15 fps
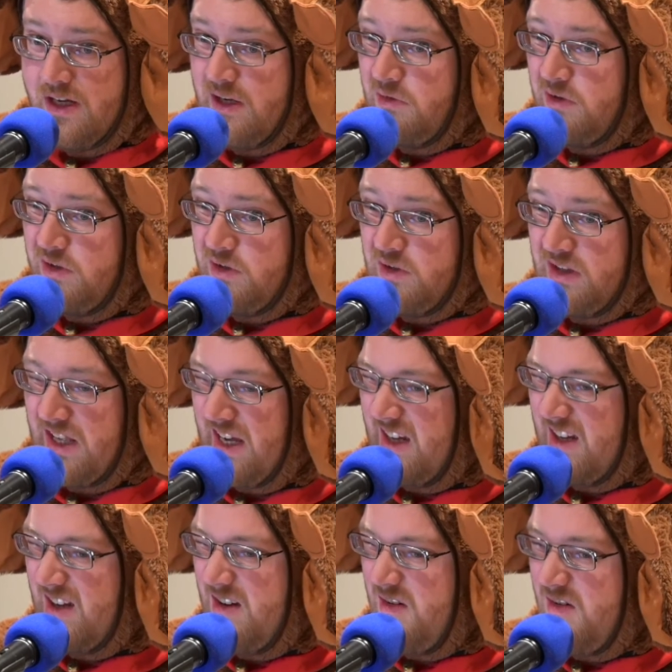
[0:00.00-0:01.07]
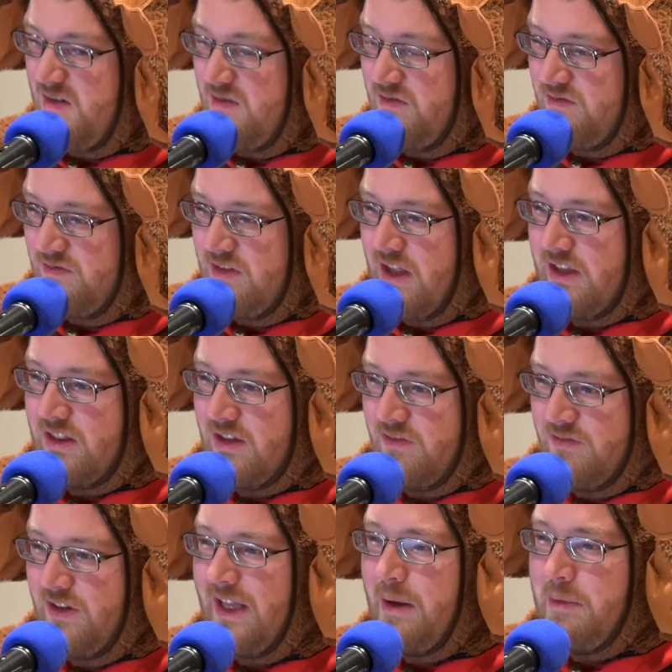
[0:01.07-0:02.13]
you want to do it like the
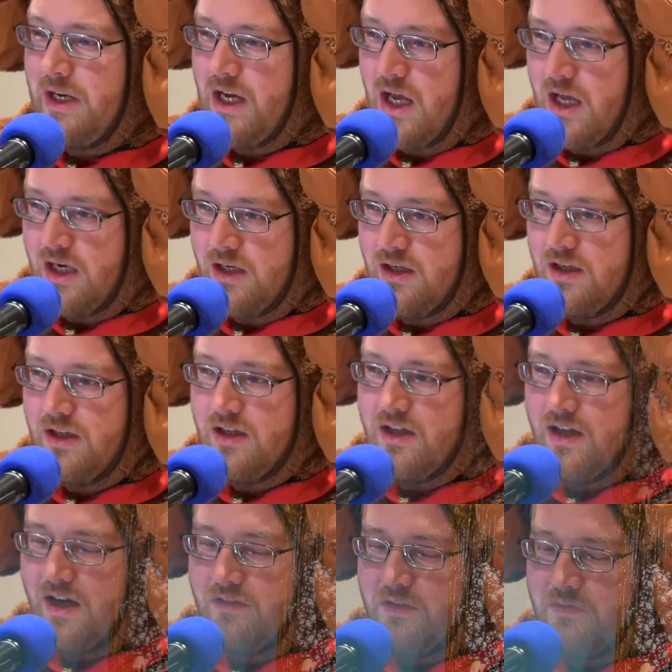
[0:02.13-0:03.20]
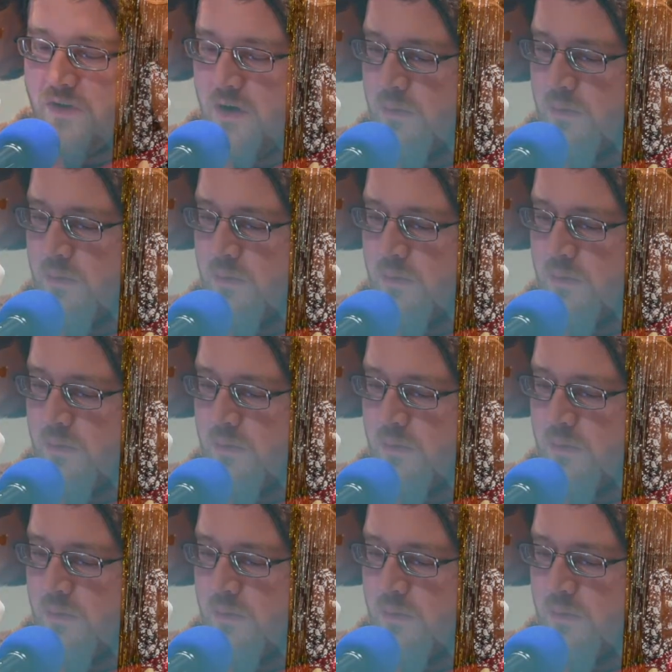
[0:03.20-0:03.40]
filet mignon of the photo